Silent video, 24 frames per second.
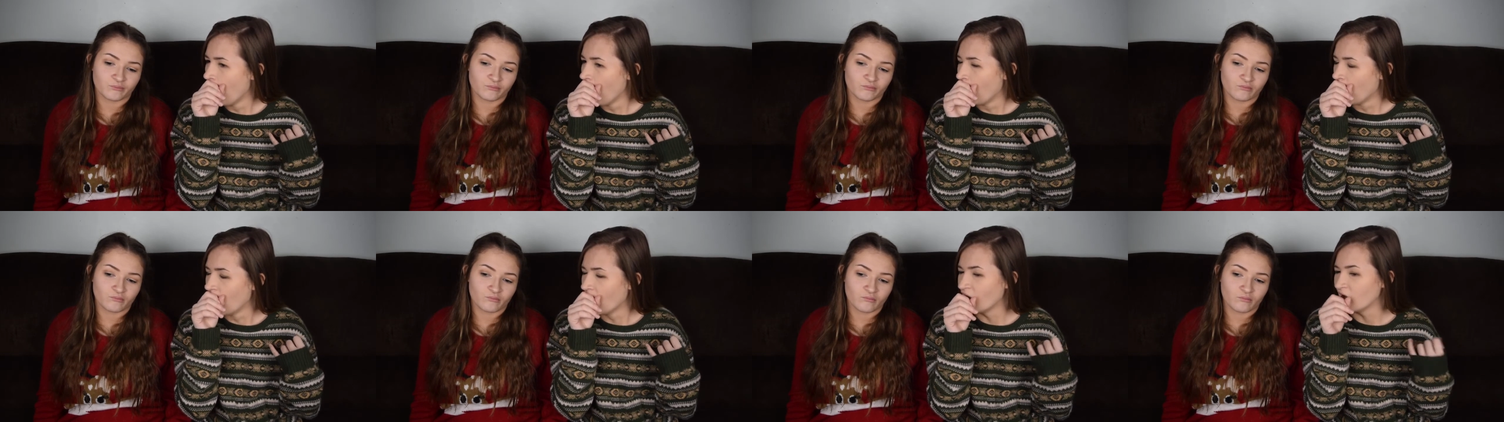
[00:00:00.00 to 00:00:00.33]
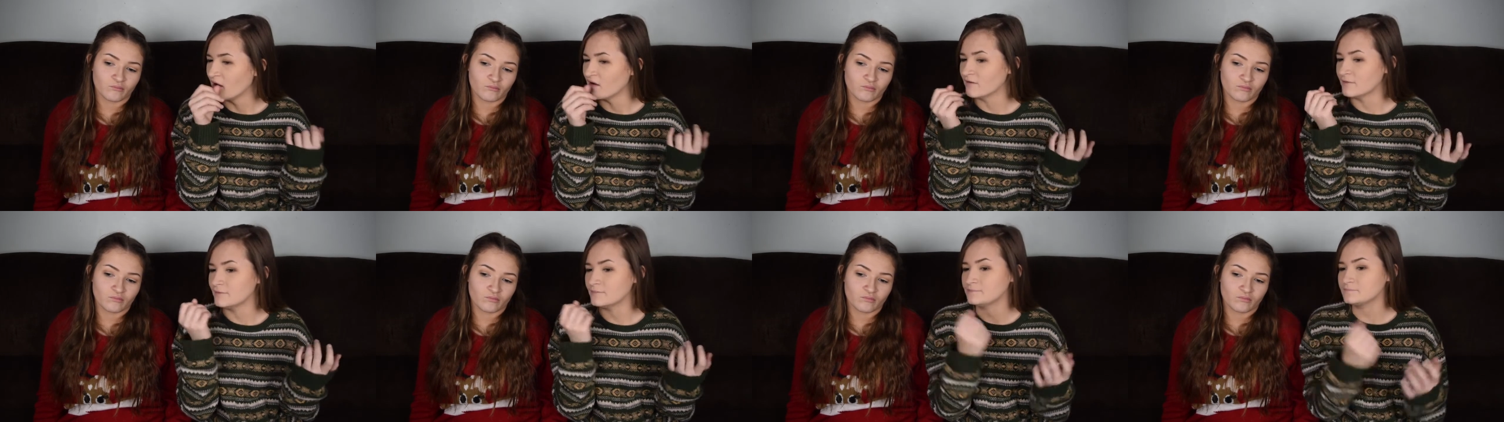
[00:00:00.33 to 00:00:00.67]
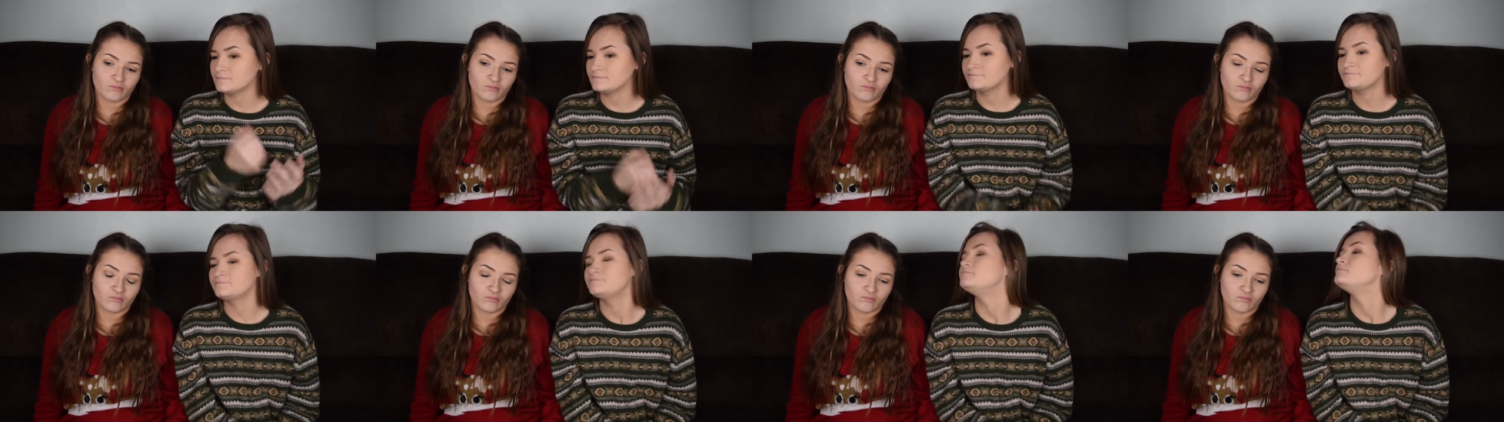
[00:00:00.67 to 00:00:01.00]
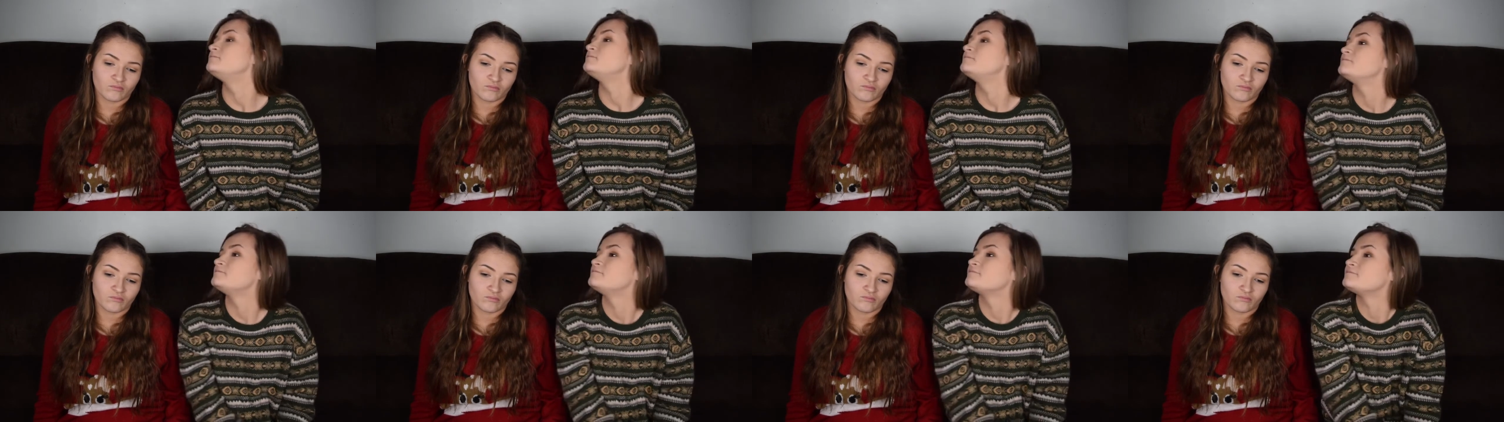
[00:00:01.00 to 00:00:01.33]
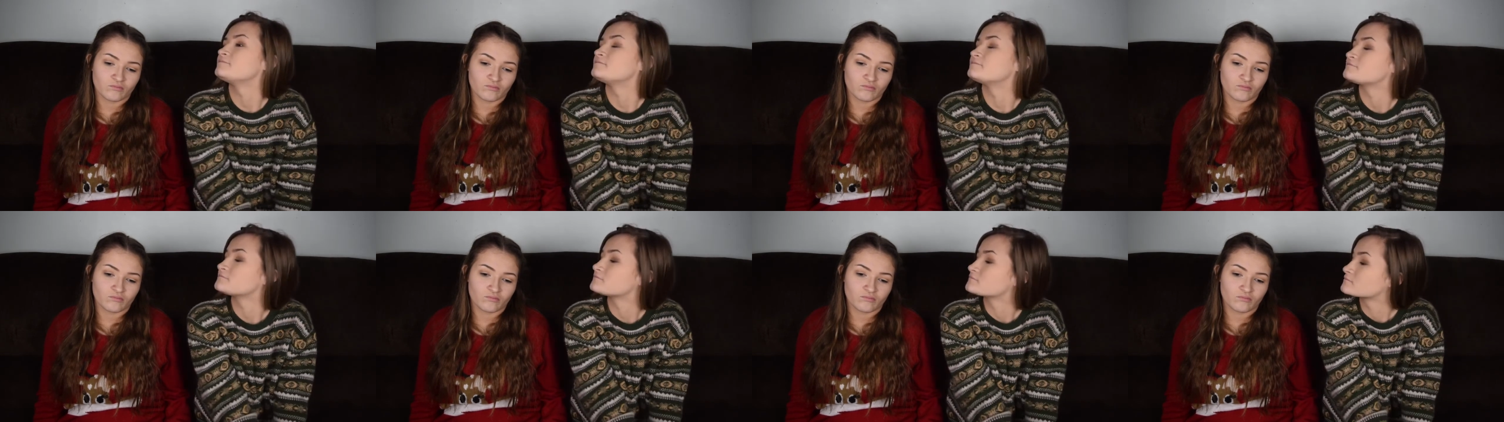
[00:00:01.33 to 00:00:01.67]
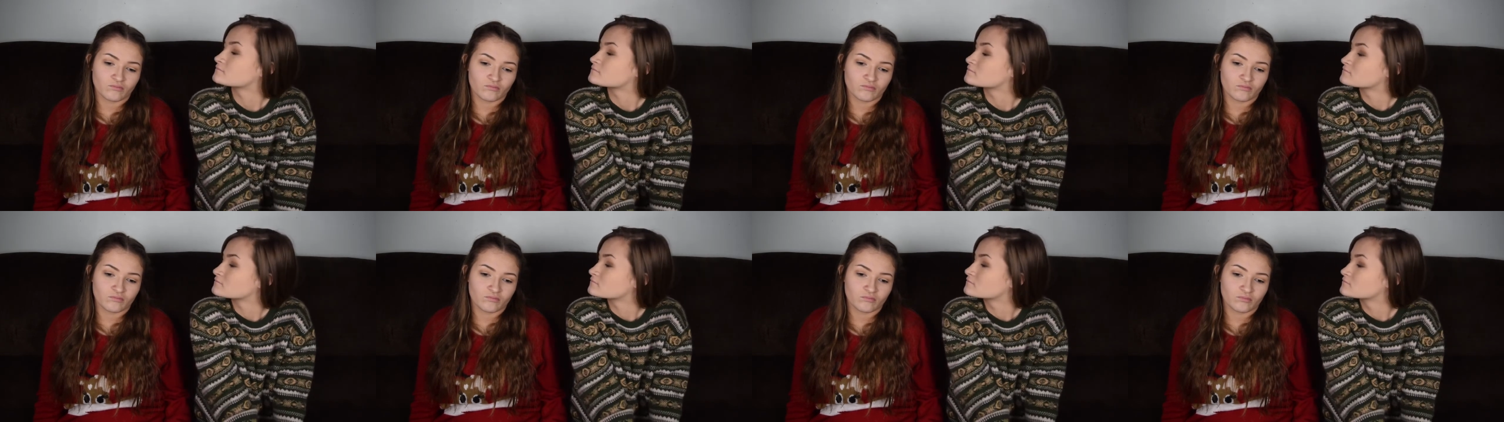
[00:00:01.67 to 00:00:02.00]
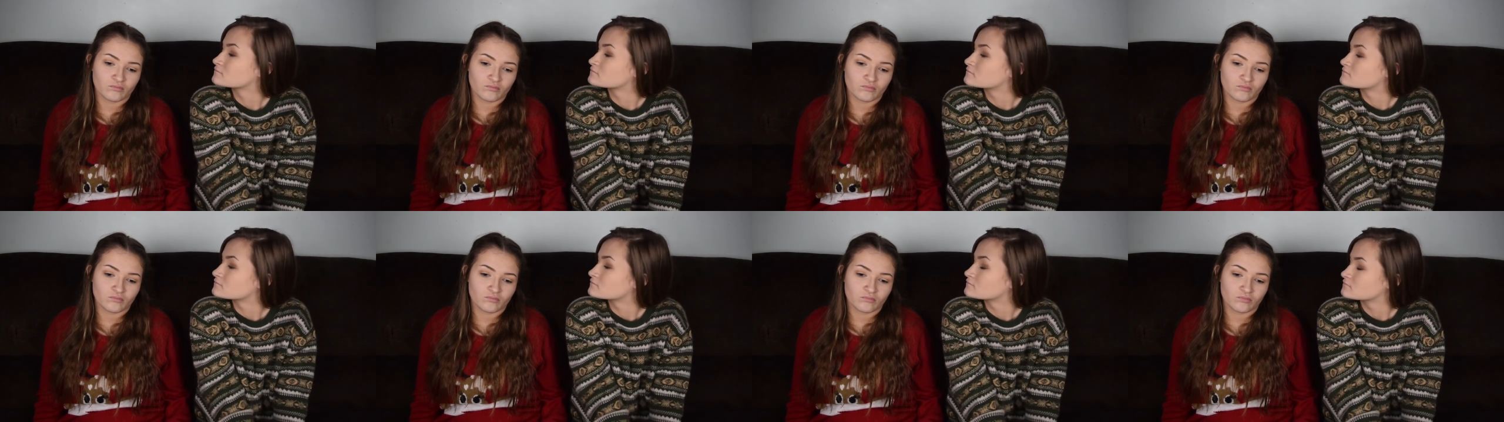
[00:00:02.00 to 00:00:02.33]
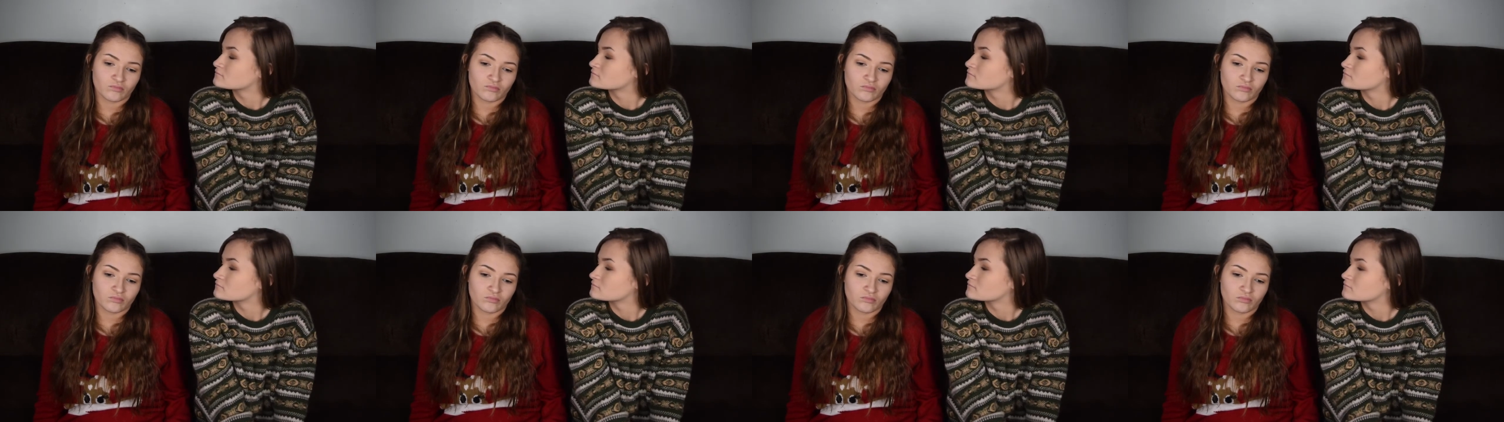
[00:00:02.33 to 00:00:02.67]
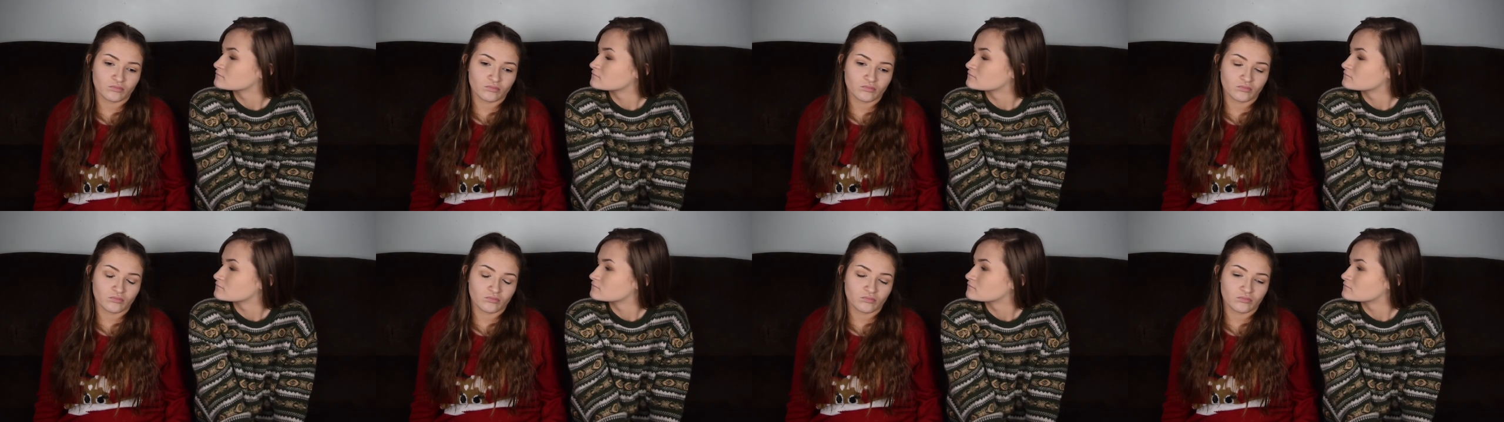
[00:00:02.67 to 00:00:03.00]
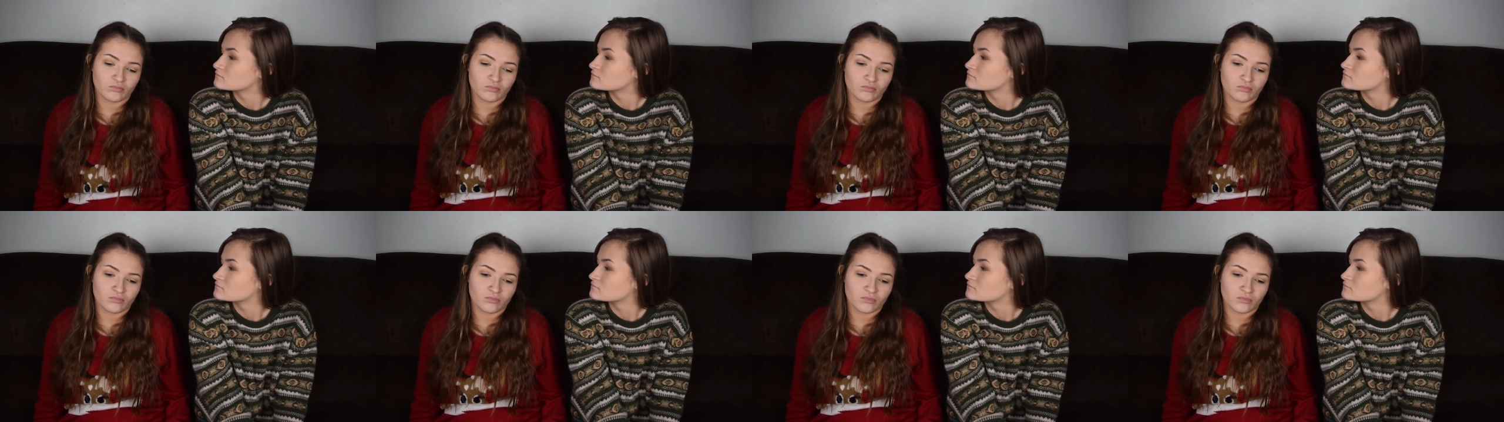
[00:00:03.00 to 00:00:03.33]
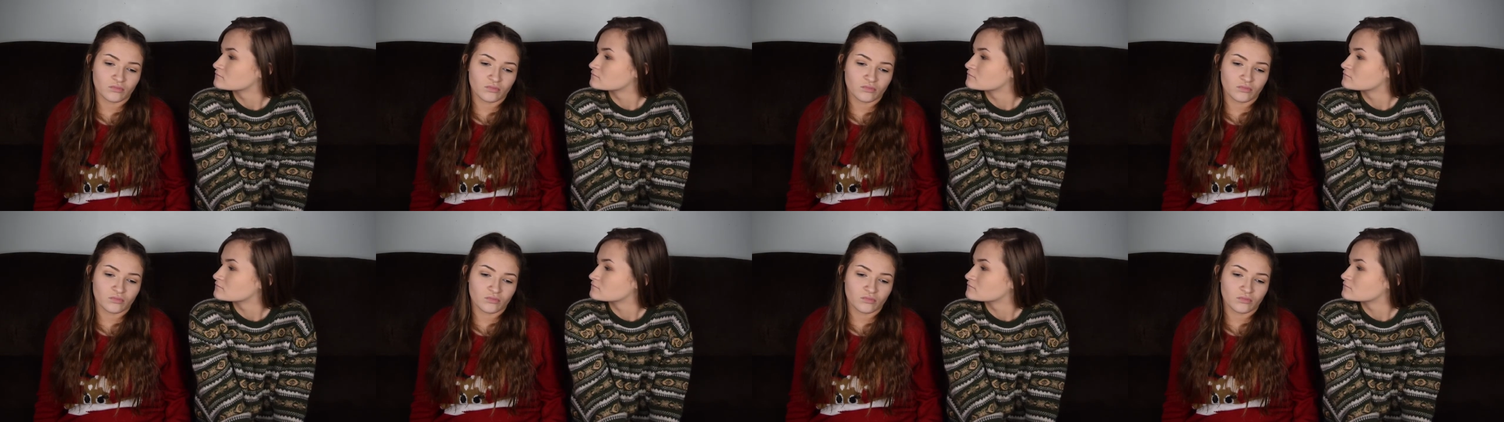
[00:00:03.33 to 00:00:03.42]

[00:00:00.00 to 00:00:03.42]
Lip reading: No one is speaking in this clip.